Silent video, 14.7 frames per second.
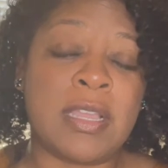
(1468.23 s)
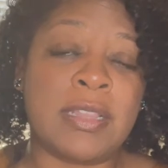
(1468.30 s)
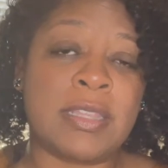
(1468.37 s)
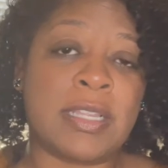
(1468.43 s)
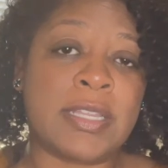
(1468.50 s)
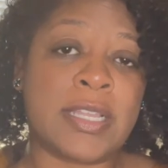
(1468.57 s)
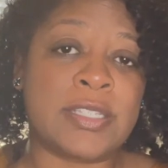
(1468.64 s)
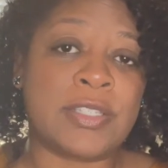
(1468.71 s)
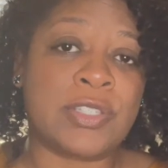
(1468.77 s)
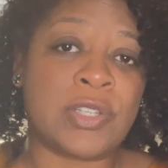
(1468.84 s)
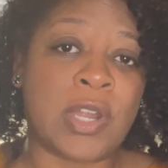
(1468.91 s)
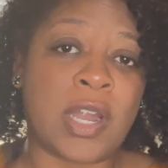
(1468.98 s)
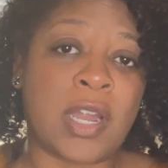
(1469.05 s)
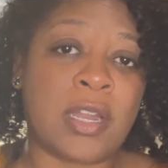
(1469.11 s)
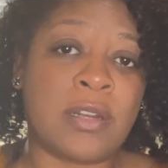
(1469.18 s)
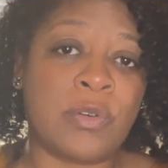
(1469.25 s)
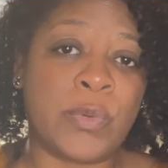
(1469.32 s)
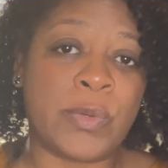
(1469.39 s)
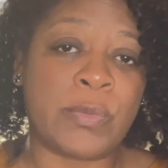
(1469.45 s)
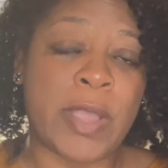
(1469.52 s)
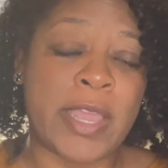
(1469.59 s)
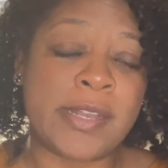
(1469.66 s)
the lessons are
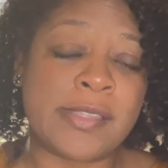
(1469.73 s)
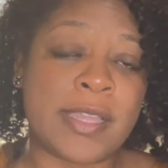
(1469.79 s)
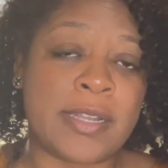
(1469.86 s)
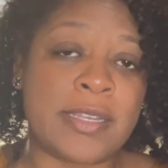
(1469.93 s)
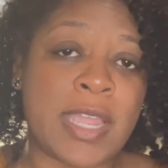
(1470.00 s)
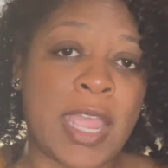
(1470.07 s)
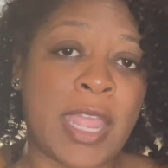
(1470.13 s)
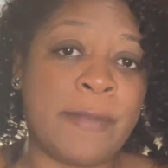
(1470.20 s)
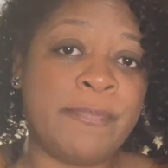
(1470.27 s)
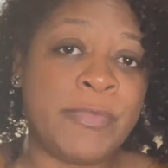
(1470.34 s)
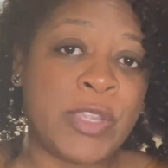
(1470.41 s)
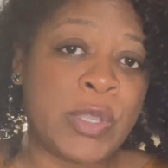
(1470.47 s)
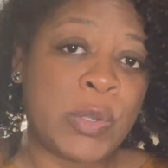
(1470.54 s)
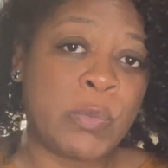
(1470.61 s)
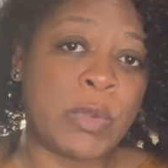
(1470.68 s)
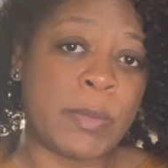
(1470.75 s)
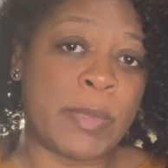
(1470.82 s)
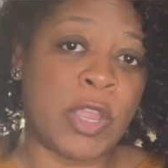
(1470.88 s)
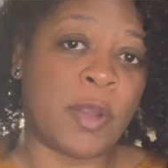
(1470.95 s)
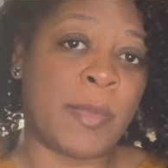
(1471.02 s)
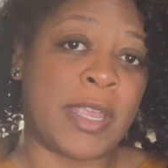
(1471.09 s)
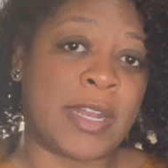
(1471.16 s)
with writing that day. We may
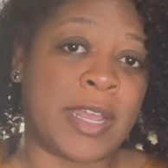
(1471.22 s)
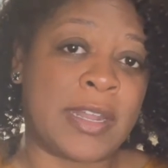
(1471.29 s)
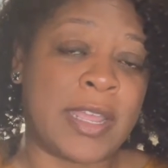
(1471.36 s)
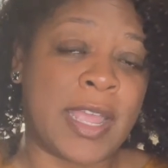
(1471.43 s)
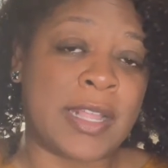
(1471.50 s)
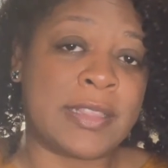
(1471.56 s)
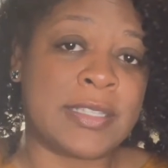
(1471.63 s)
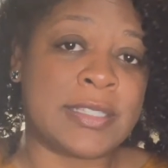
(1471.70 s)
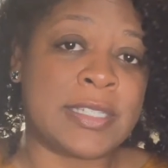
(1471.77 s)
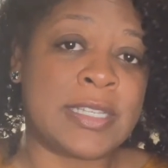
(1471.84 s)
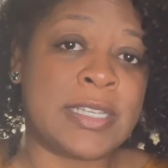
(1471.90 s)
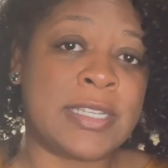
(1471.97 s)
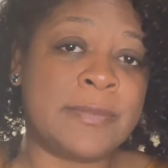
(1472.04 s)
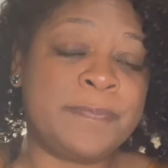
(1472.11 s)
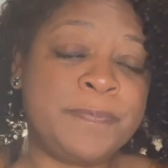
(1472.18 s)
or may not add this in.